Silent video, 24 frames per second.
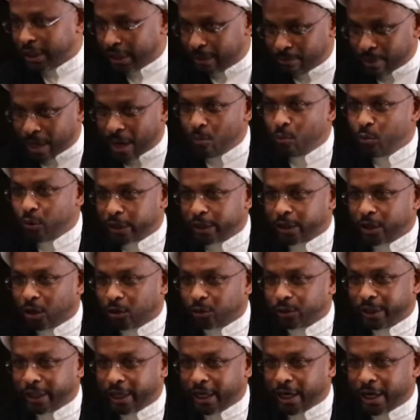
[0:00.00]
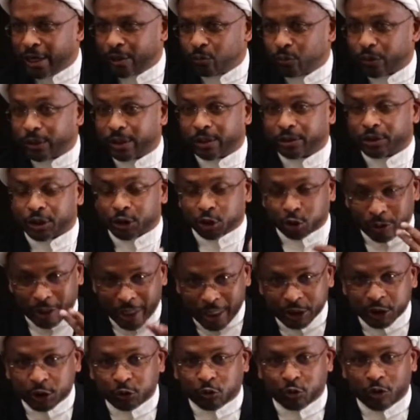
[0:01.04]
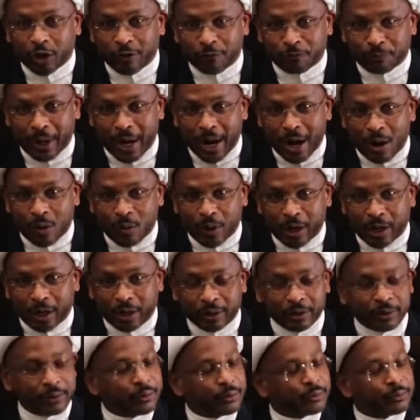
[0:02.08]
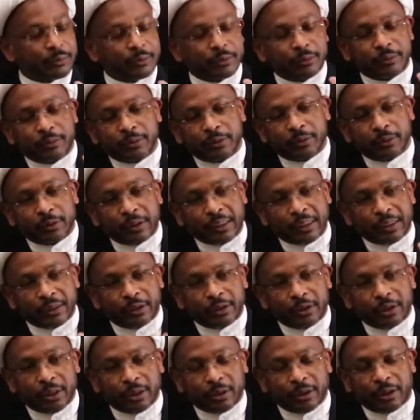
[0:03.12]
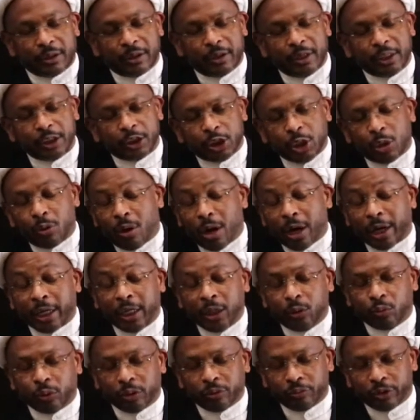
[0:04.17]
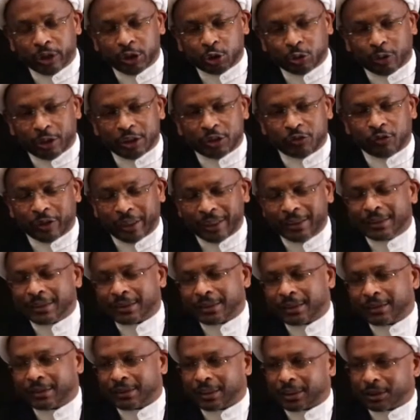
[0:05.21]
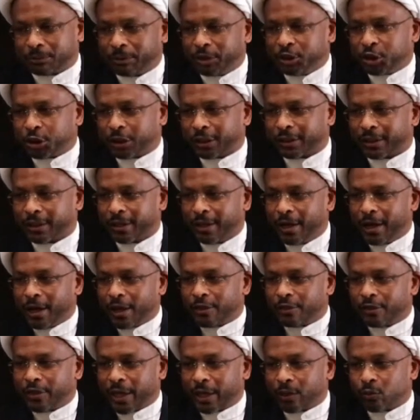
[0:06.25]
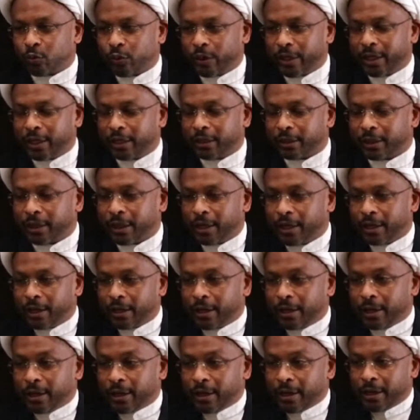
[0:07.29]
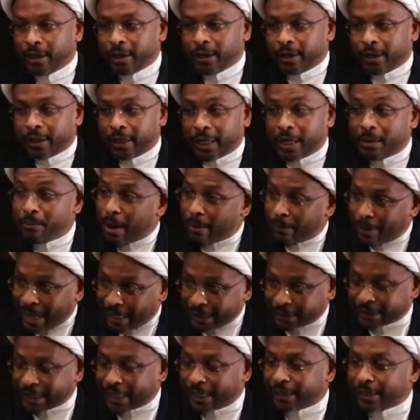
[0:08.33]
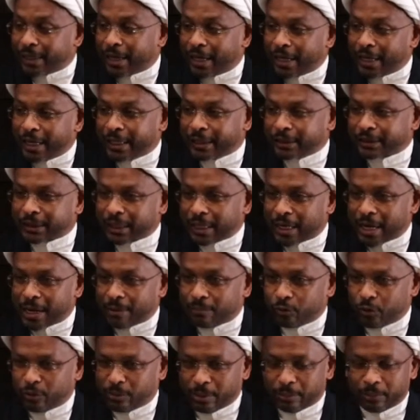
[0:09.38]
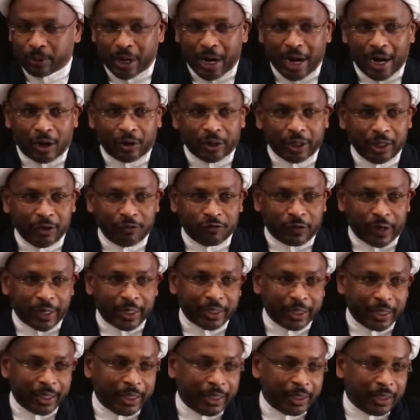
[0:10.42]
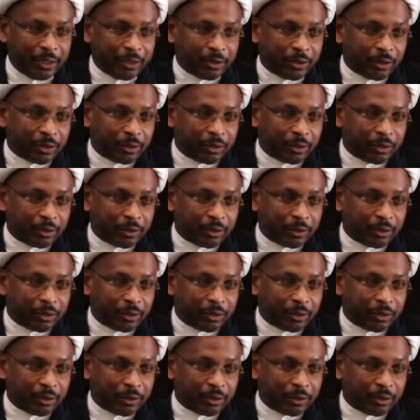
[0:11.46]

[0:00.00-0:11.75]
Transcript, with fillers: imam would go down, when there's a transfer of power, the tawagit would rejoice. For instance, it's mentioned that when Imam Hassan, alayhi salam, remember how he finally